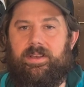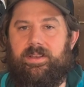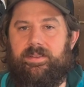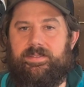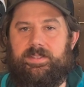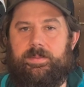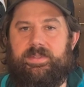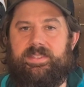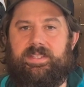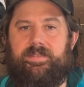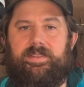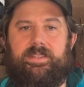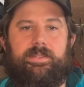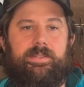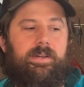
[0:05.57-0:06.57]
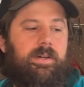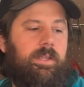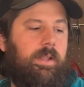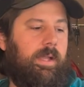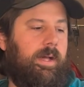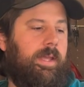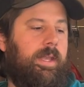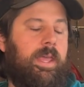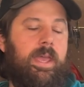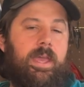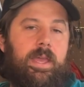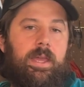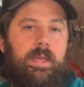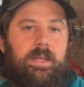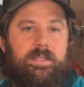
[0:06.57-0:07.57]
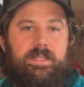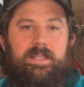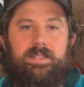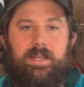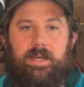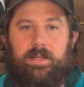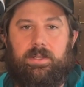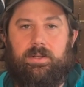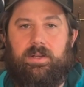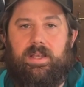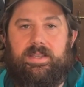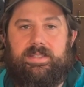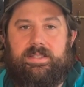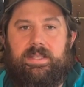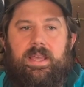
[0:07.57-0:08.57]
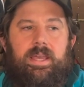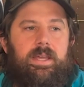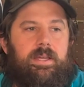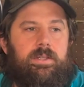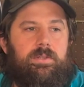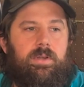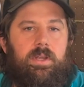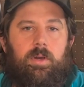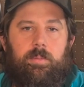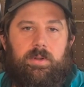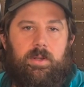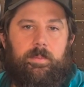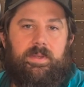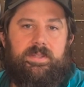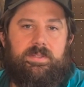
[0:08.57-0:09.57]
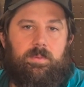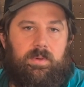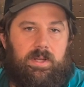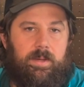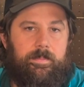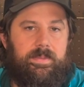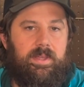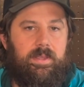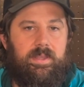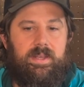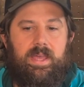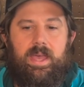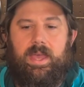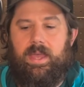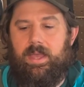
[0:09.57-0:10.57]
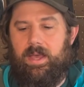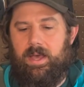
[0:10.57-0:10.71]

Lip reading: of some of the stuff I saw online. Teton Crest Trail permits went up the other day.